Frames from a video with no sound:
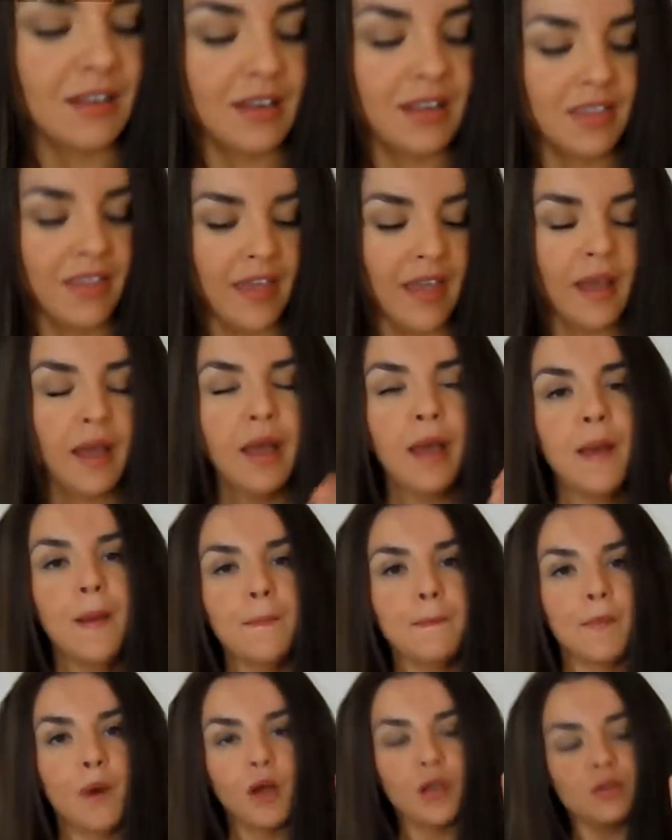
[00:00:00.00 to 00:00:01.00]
kind of thing.
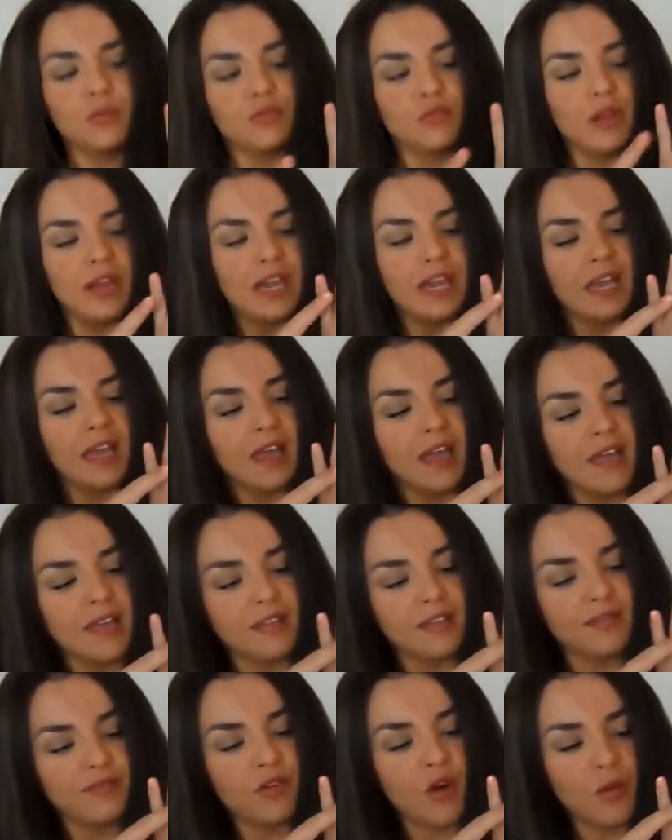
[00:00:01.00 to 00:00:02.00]
My ring
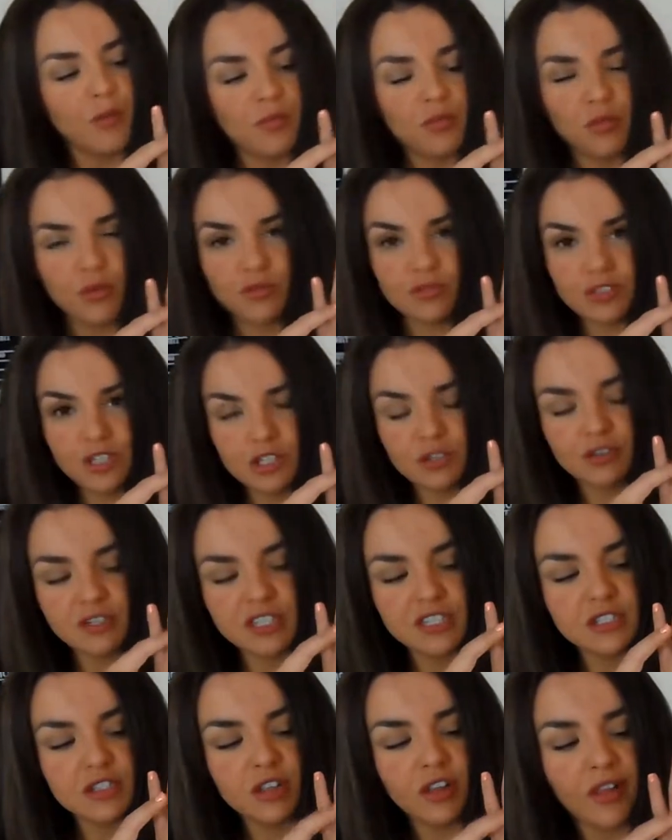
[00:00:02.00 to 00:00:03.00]
is from Swarovski
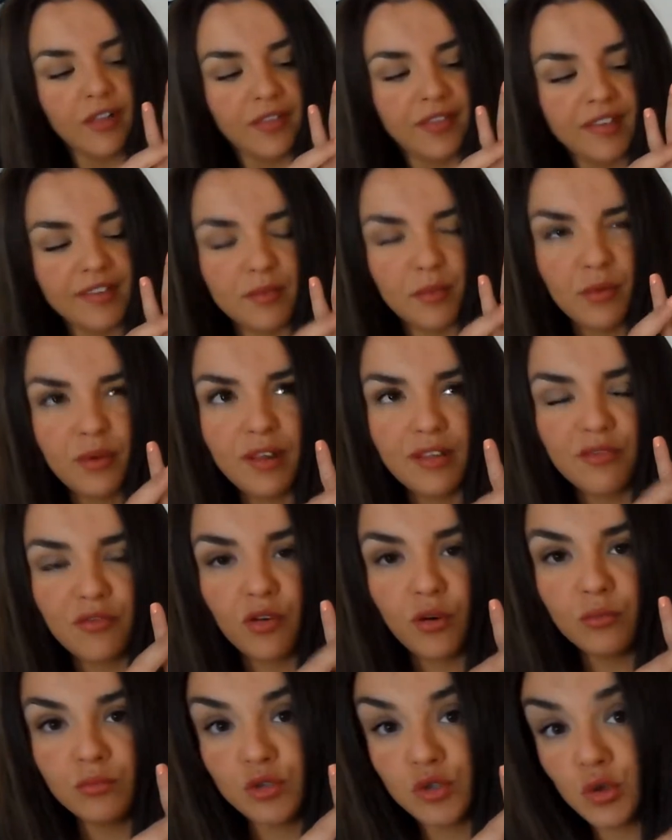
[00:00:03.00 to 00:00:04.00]
Crystal, and this one is
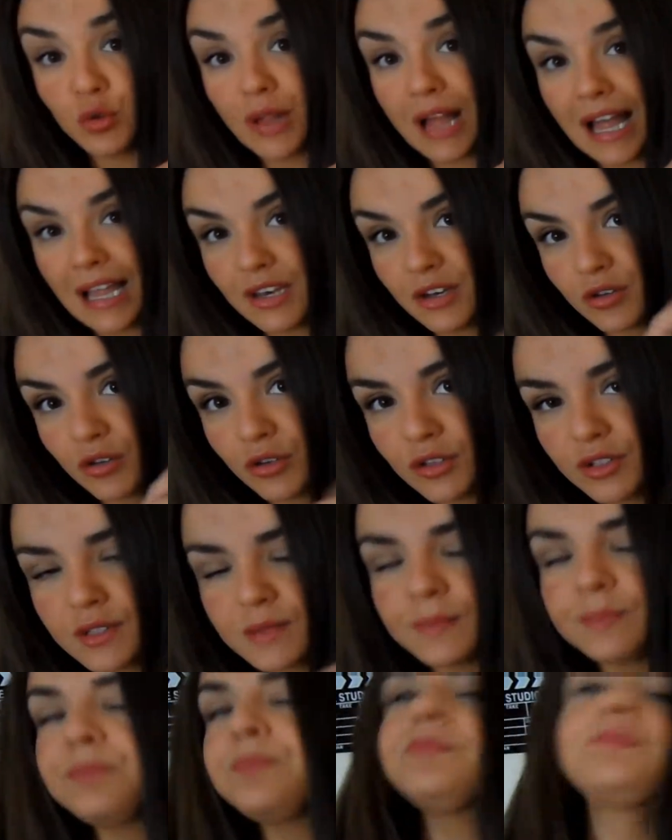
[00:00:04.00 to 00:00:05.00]
from Jewel
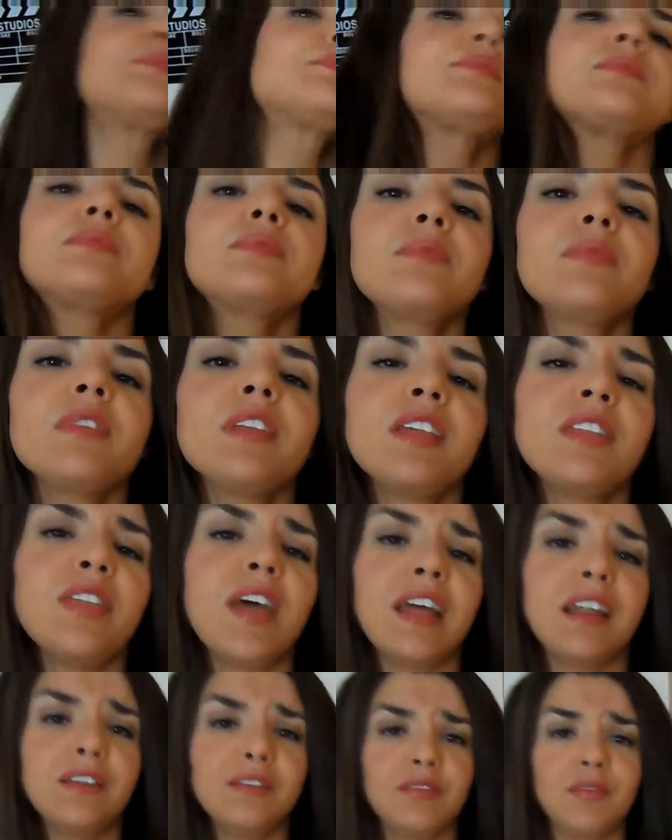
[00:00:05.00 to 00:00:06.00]
Candles.
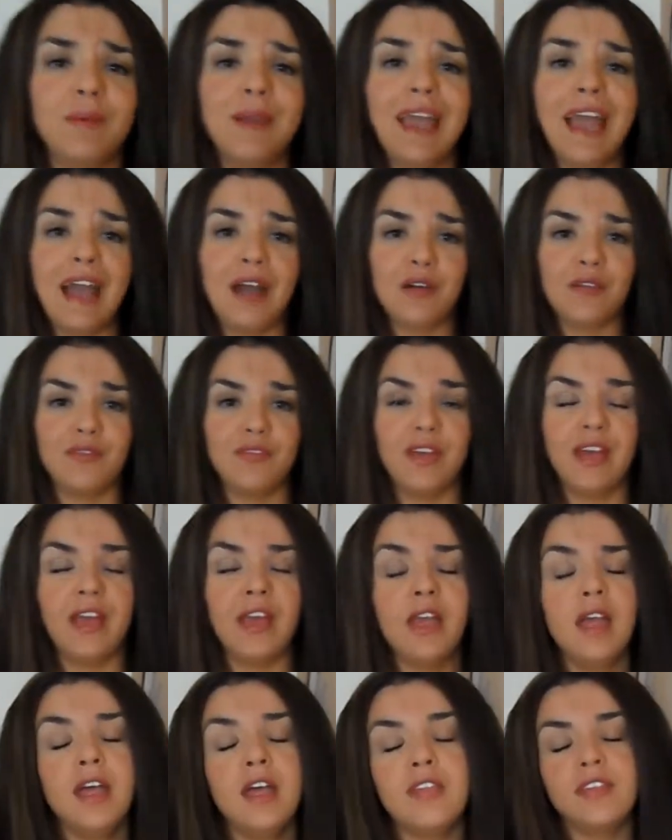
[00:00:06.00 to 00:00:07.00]
Then for my
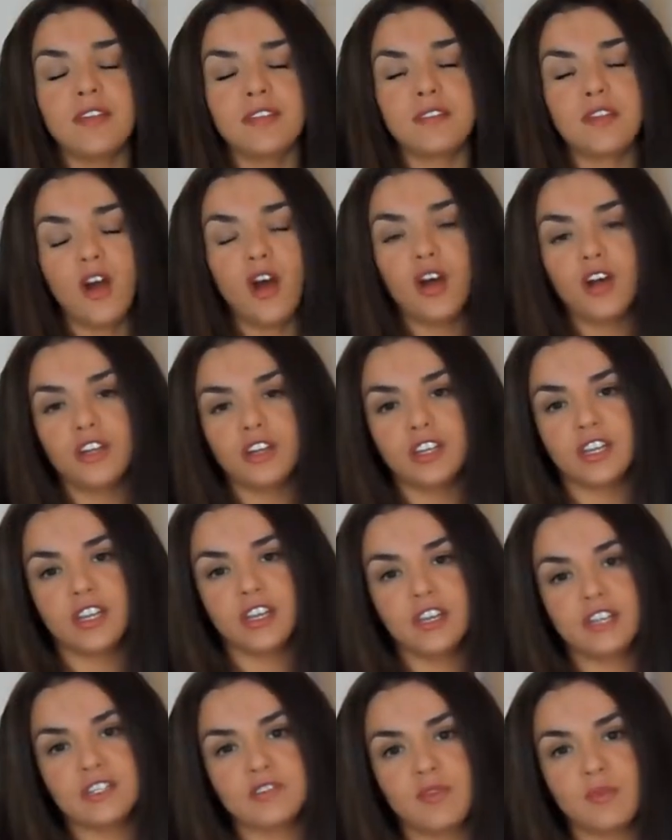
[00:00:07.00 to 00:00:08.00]
outfit, this
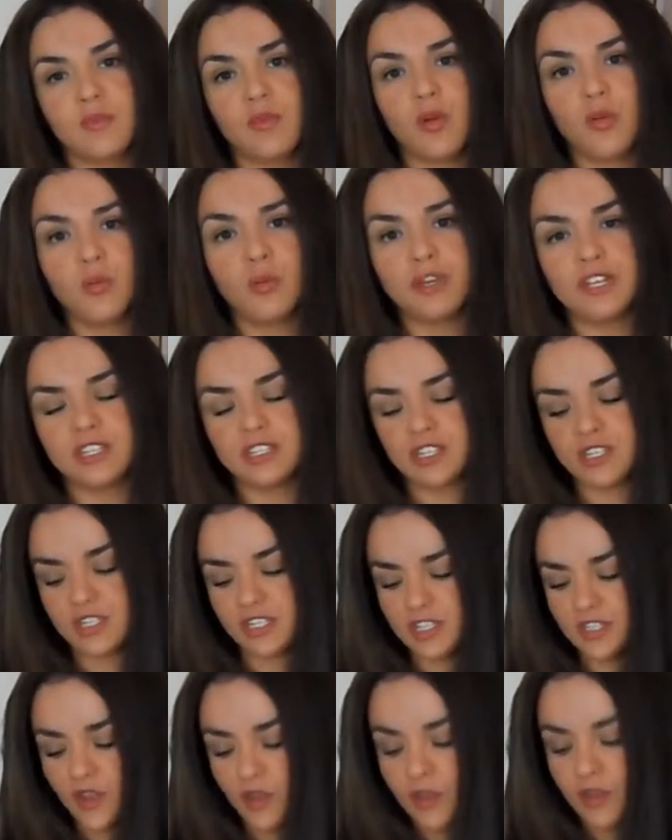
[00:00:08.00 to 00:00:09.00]
cardigan is from Romwe. It's just
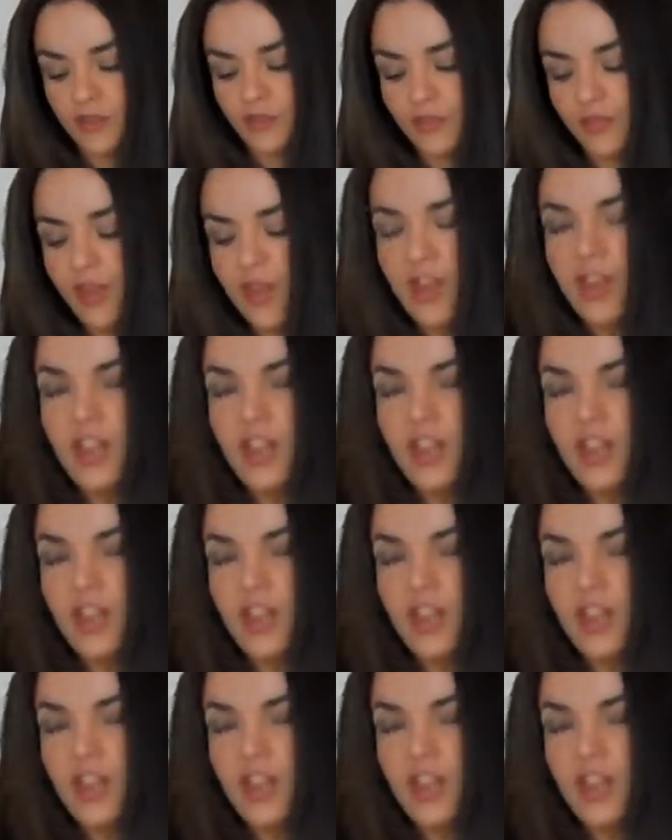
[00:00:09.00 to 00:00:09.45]
this kind of